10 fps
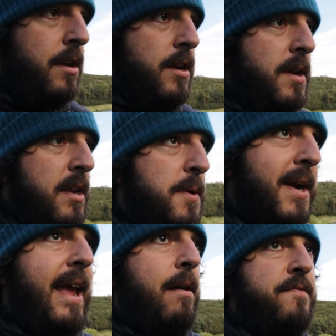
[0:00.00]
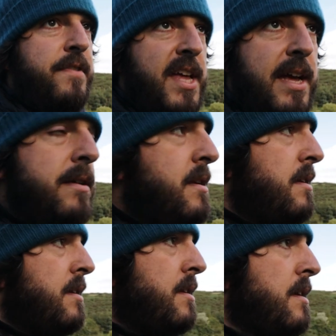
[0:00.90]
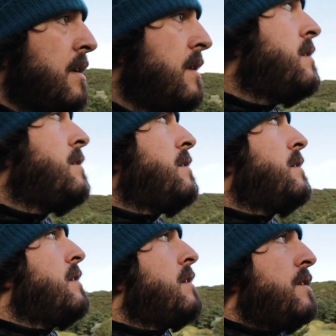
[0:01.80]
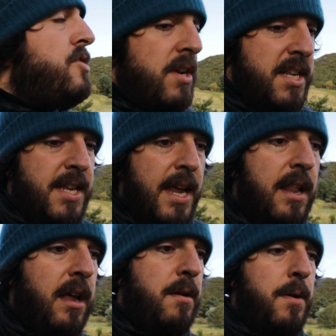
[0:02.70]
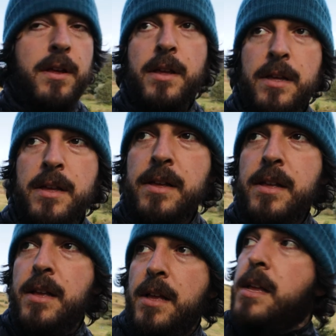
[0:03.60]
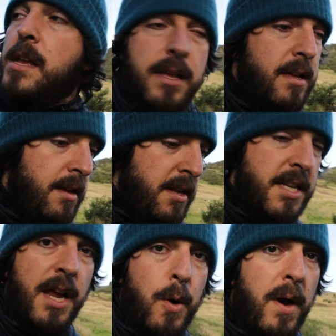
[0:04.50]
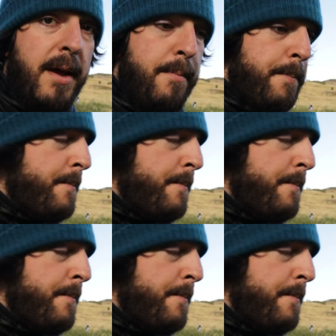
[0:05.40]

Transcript: You need to account for that. Try and stay low and stay quiet.